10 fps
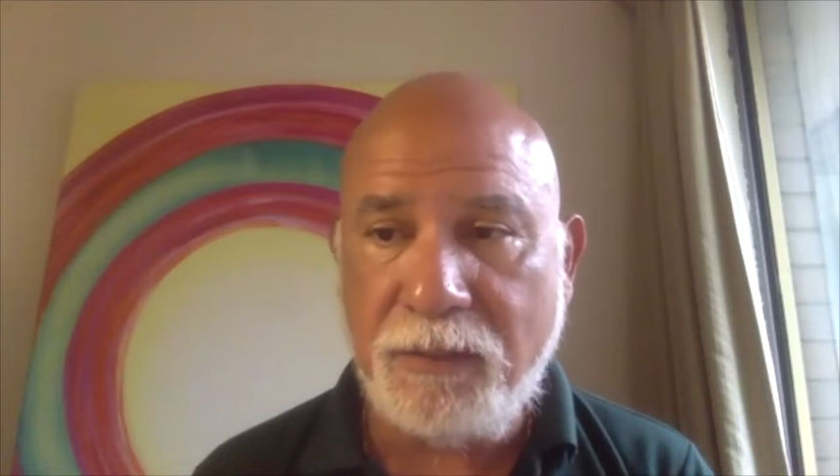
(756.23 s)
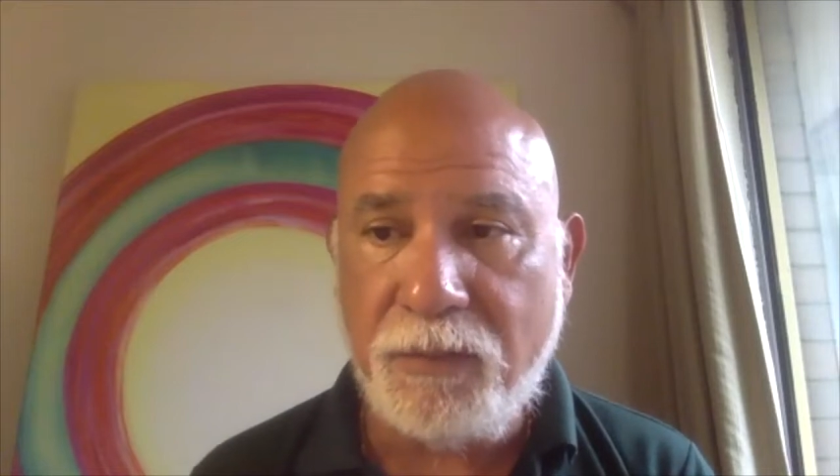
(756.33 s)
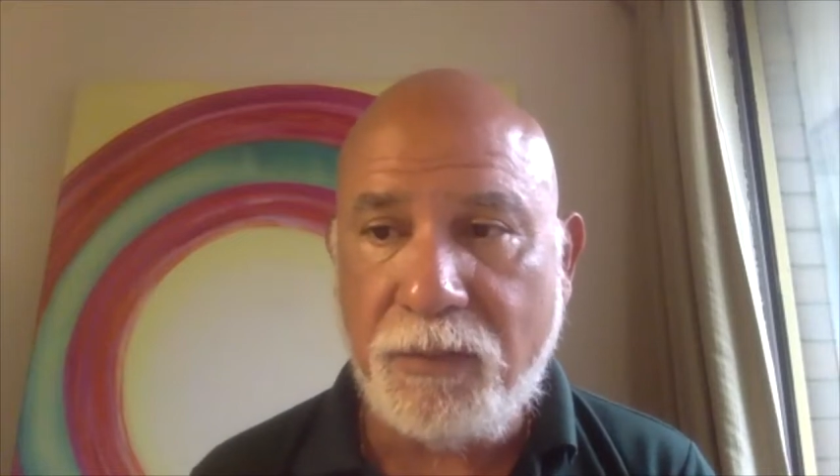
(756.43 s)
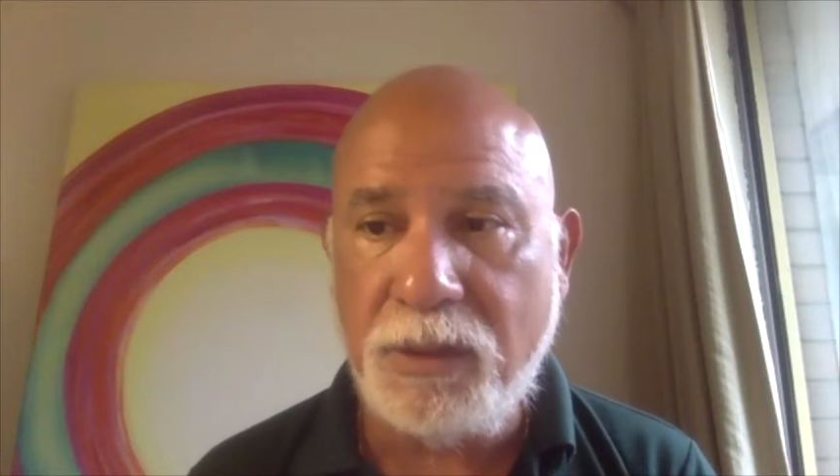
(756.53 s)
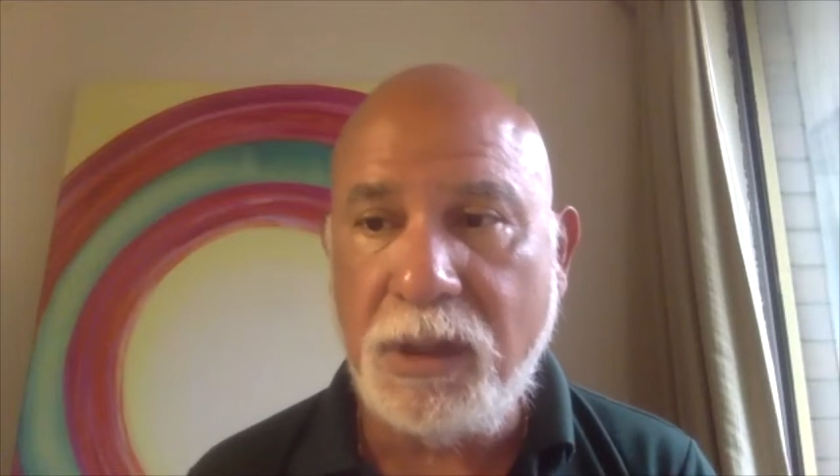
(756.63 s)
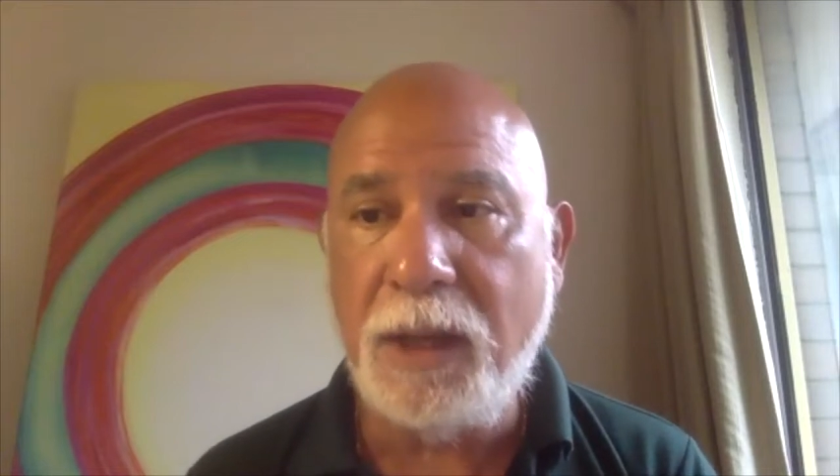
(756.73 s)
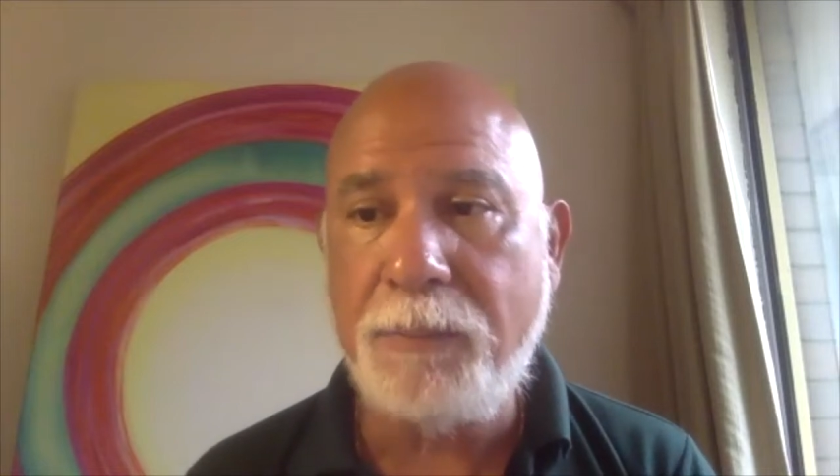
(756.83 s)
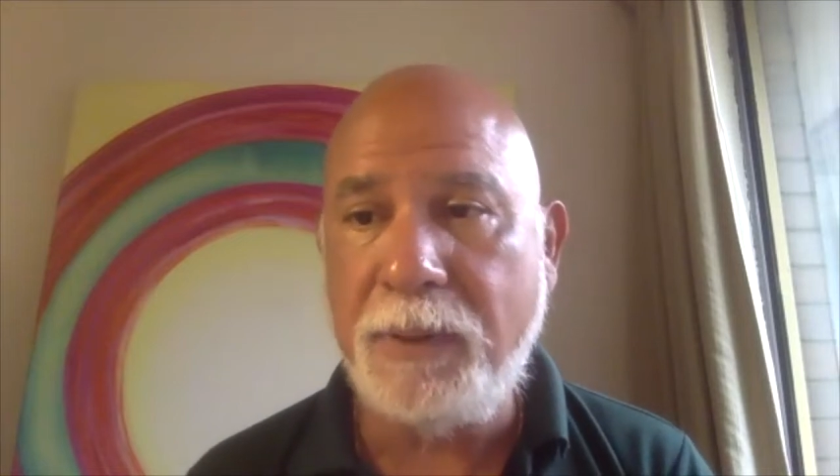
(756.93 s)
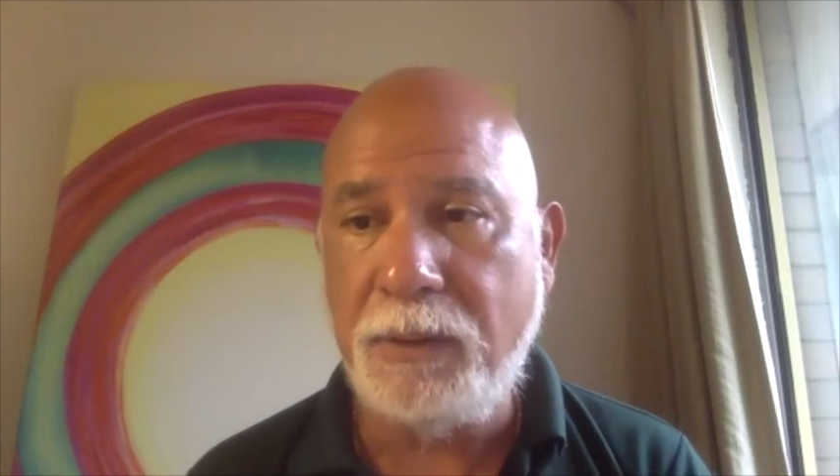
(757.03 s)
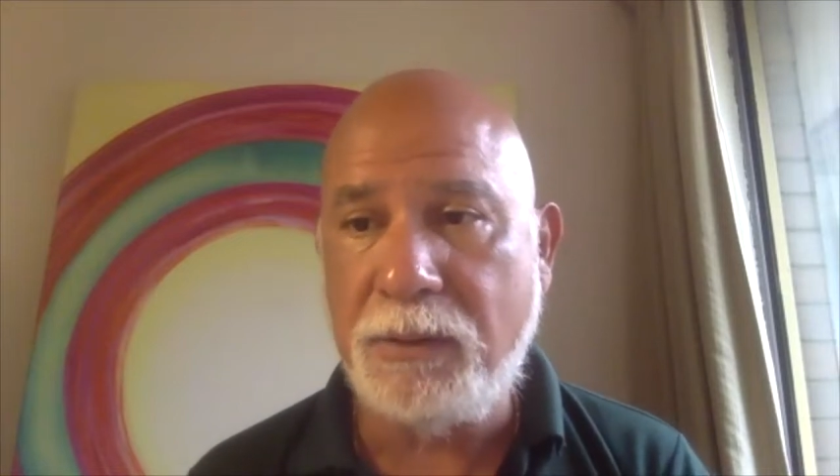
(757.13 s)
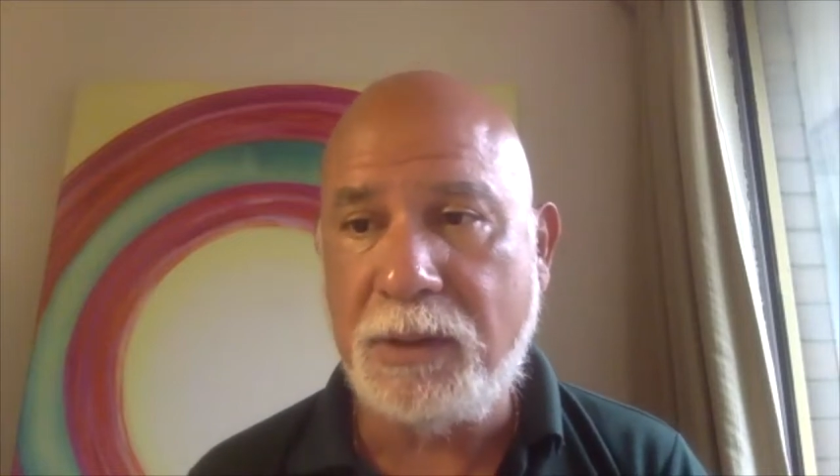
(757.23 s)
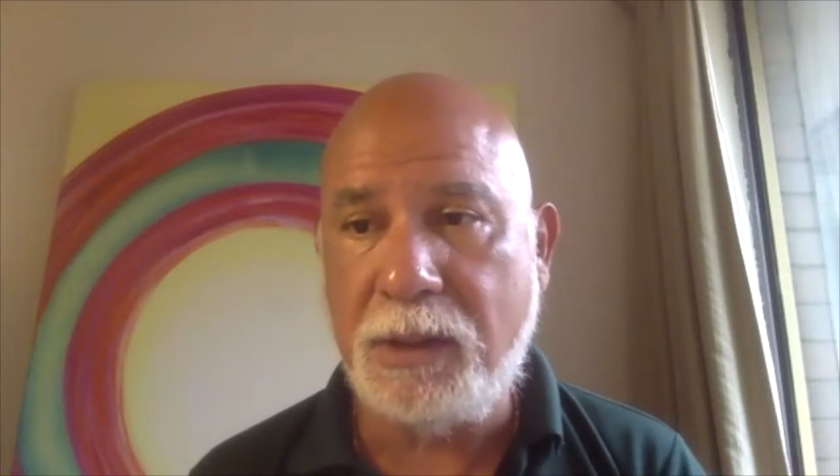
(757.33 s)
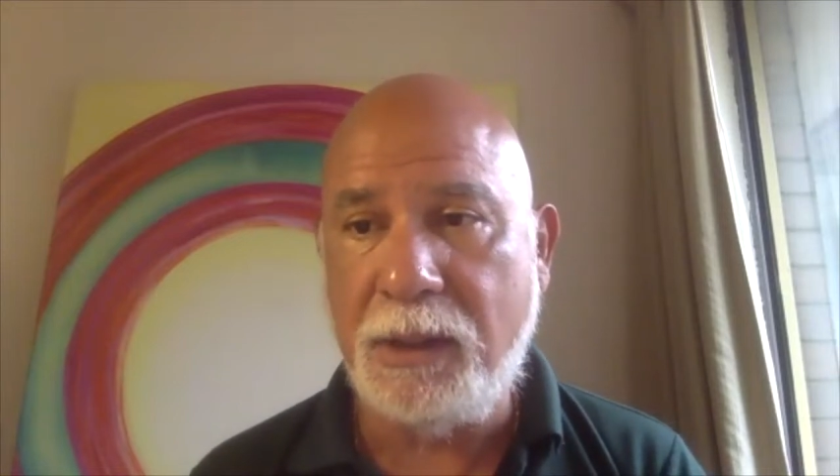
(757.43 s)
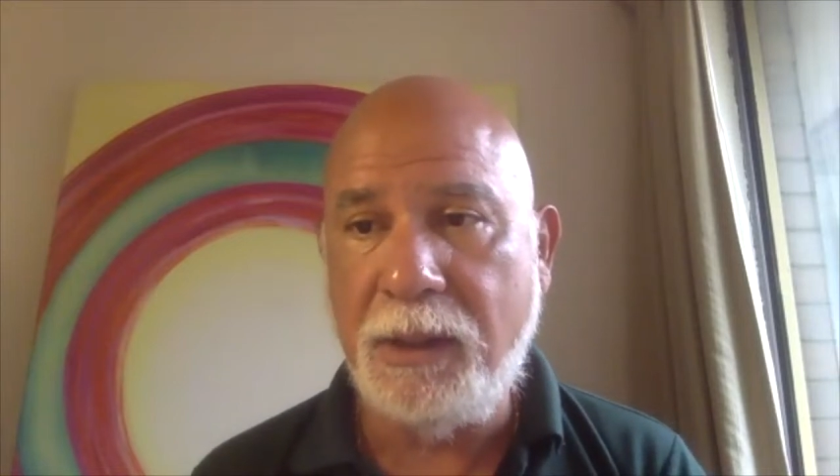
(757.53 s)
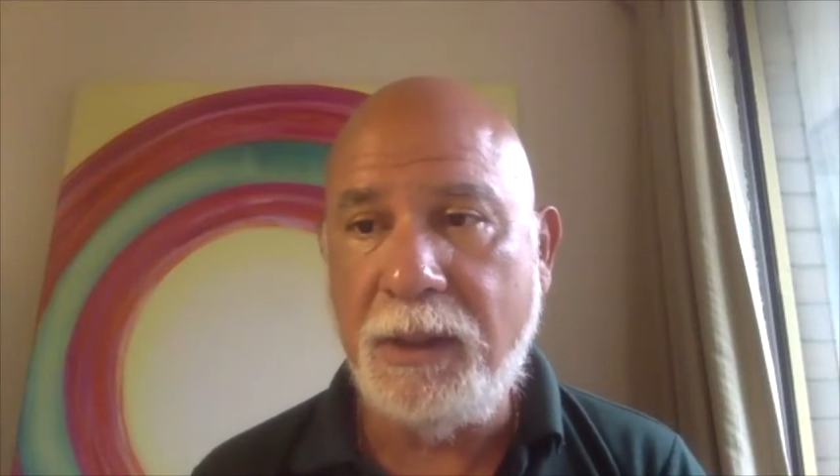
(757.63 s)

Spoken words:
for the hemp industry.